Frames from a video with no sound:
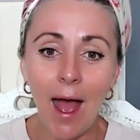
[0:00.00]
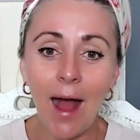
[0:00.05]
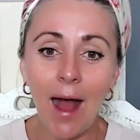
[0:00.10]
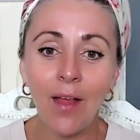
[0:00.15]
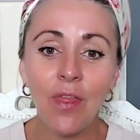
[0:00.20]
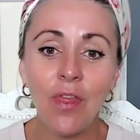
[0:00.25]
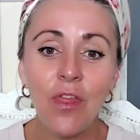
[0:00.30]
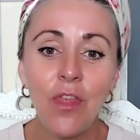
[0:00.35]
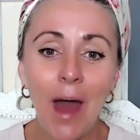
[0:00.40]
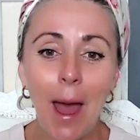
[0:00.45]

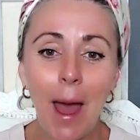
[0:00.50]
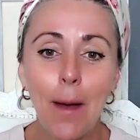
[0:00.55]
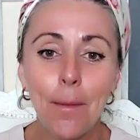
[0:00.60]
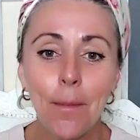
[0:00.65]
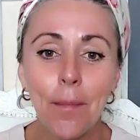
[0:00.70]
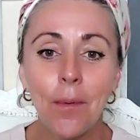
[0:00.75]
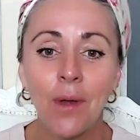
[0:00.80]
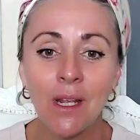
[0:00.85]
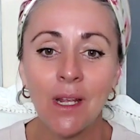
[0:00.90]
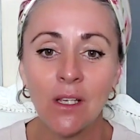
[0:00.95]
And that
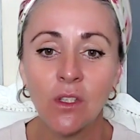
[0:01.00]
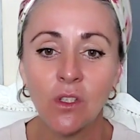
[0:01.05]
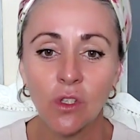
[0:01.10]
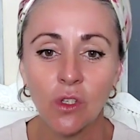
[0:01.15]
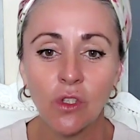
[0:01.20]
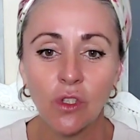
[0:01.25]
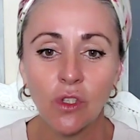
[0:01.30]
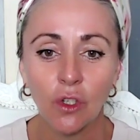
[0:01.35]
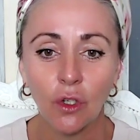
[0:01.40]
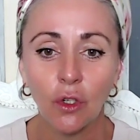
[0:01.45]
brings
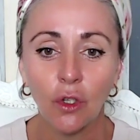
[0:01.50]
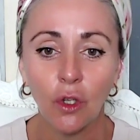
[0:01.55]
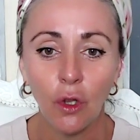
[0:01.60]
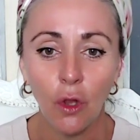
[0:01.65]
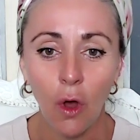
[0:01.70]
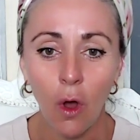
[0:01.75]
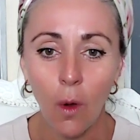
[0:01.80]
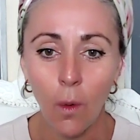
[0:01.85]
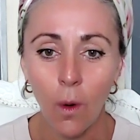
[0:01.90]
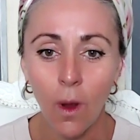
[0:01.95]
us the
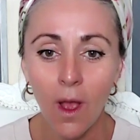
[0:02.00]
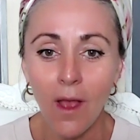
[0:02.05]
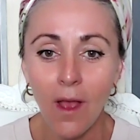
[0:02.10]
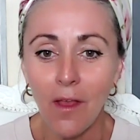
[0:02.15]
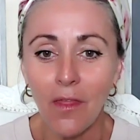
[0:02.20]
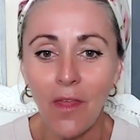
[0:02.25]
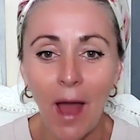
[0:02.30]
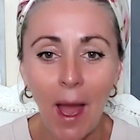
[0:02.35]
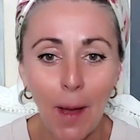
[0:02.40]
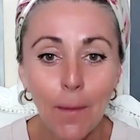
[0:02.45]
glow.
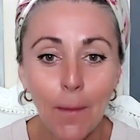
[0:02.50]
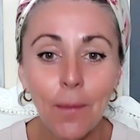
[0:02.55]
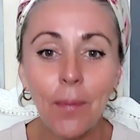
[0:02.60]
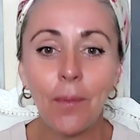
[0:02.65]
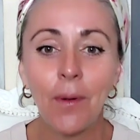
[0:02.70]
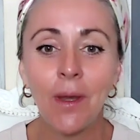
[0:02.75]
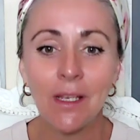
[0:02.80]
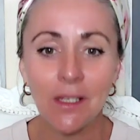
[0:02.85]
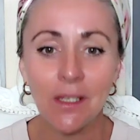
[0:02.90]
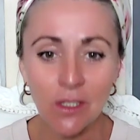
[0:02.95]
That
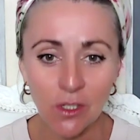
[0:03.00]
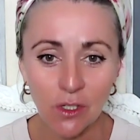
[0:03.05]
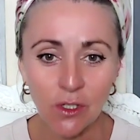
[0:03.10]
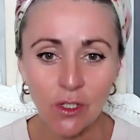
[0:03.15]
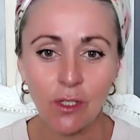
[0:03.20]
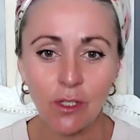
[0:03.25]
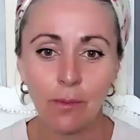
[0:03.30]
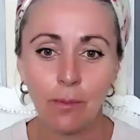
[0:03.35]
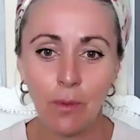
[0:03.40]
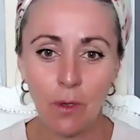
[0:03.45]
brings
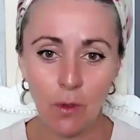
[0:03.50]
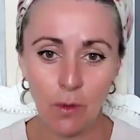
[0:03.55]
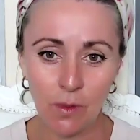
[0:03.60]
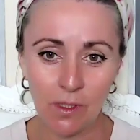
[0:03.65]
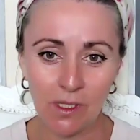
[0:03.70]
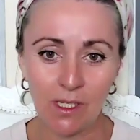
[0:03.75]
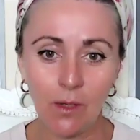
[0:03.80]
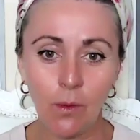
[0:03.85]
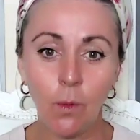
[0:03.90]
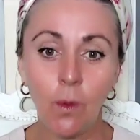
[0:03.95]
us the
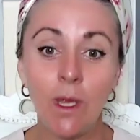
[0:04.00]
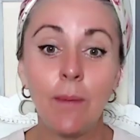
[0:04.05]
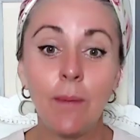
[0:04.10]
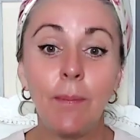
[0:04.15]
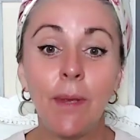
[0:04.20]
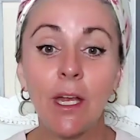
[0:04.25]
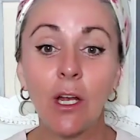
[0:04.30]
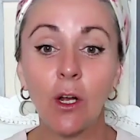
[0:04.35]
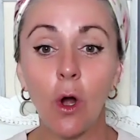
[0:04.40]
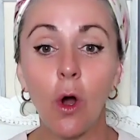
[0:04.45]
beauty. We
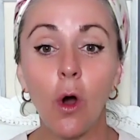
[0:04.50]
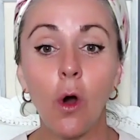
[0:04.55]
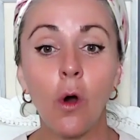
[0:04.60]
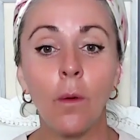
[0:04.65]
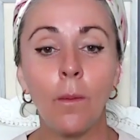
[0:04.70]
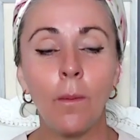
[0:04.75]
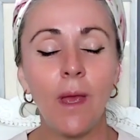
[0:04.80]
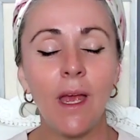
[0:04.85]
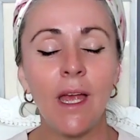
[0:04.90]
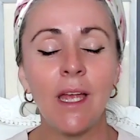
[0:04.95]

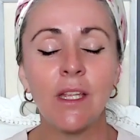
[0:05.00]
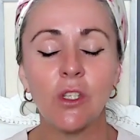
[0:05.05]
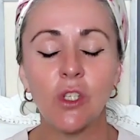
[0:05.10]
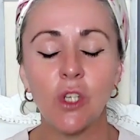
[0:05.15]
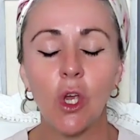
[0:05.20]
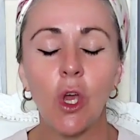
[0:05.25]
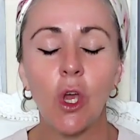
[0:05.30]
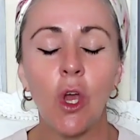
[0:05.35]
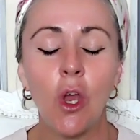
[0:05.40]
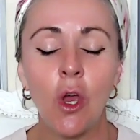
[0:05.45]
become
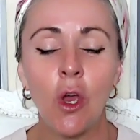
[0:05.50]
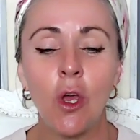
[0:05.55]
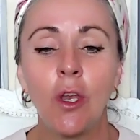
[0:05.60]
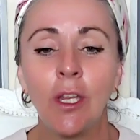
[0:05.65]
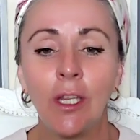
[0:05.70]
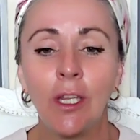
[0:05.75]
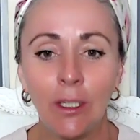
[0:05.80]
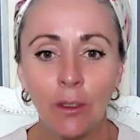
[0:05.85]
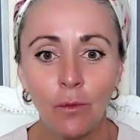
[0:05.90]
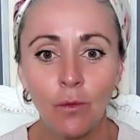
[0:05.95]

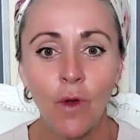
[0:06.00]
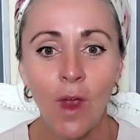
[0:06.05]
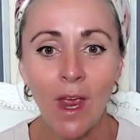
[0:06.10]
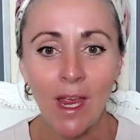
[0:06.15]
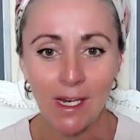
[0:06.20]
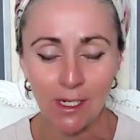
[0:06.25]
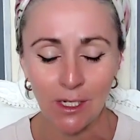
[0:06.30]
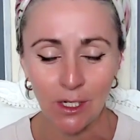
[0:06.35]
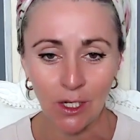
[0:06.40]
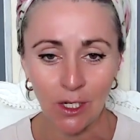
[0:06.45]
internally
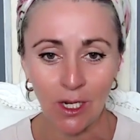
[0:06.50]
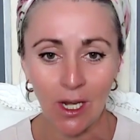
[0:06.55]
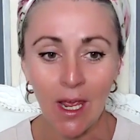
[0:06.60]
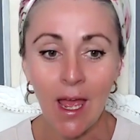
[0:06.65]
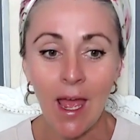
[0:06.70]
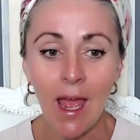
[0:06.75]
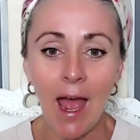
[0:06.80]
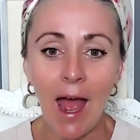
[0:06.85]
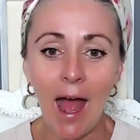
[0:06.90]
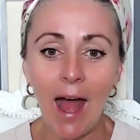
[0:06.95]
radiant,
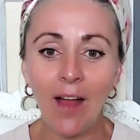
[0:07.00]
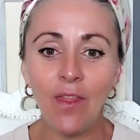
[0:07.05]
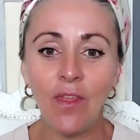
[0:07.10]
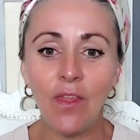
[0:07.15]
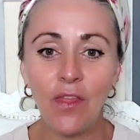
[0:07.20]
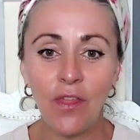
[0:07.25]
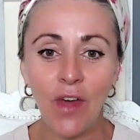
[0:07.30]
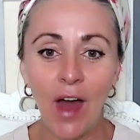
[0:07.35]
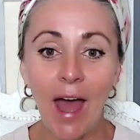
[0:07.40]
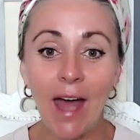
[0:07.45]

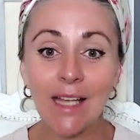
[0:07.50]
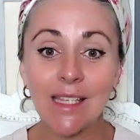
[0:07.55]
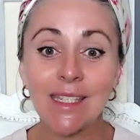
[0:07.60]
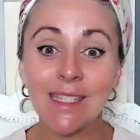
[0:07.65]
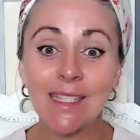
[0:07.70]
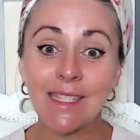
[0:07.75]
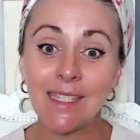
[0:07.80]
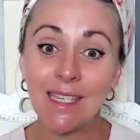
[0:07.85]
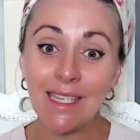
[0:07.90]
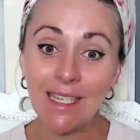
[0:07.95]
and that
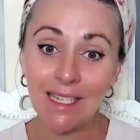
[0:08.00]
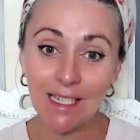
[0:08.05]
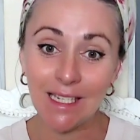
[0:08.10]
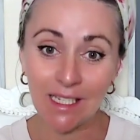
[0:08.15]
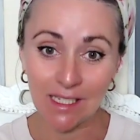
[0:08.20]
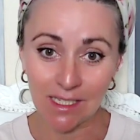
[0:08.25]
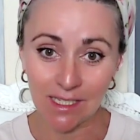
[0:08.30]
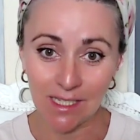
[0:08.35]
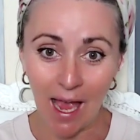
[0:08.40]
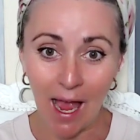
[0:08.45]

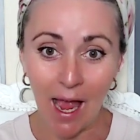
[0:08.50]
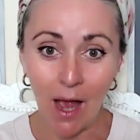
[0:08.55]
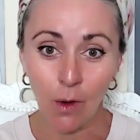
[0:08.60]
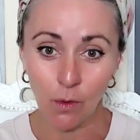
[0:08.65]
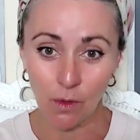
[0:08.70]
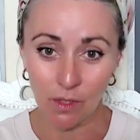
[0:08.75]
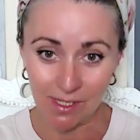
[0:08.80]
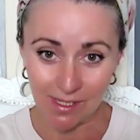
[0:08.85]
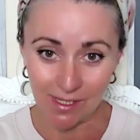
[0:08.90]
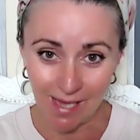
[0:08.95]
seeks
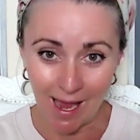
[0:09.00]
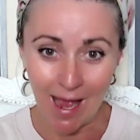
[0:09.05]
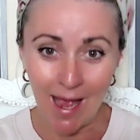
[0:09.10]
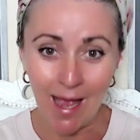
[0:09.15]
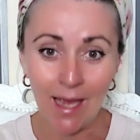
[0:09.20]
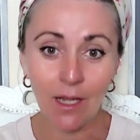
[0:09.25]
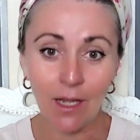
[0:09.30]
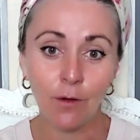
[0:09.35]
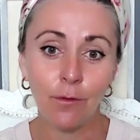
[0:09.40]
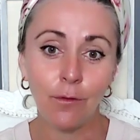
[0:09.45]

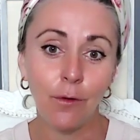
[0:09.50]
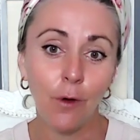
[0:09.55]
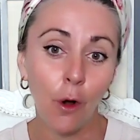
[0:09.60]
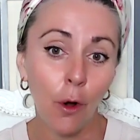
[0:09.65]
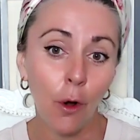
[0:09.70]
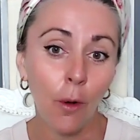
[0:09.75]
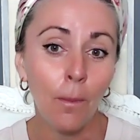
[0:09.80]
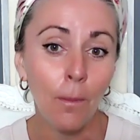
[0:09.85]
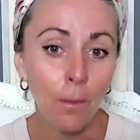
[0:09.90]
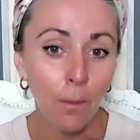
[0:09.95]
outside
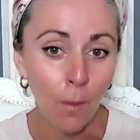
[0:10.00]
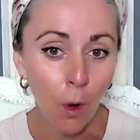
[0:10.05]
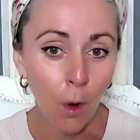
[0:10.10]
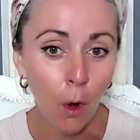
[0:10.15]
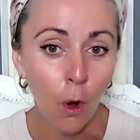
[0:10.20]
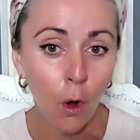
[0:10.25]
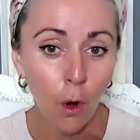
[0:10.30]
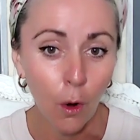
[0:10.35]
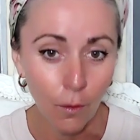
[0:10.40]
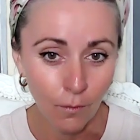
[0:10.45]
for
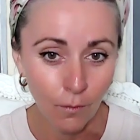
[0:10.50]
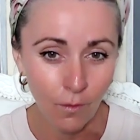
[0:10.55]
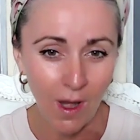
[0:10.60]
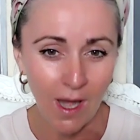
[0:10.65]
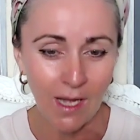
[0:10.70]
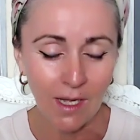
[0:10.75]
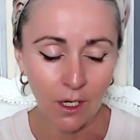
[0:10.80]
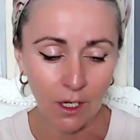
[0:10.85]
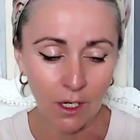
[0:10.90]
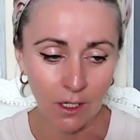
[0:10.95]
more
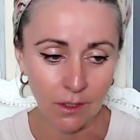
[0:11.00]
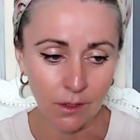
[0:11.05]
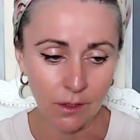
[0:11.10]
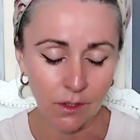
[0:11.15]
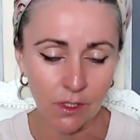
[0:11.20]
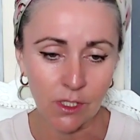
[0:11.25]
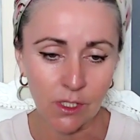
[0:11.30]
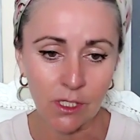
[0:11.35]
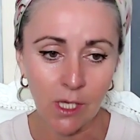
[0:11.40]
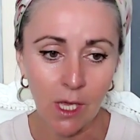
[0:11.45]

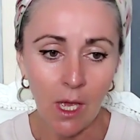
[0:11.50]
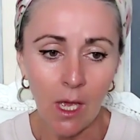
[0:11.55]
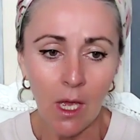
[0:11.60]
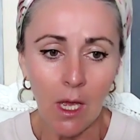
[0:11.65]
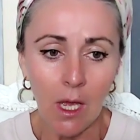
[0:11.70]
radiance.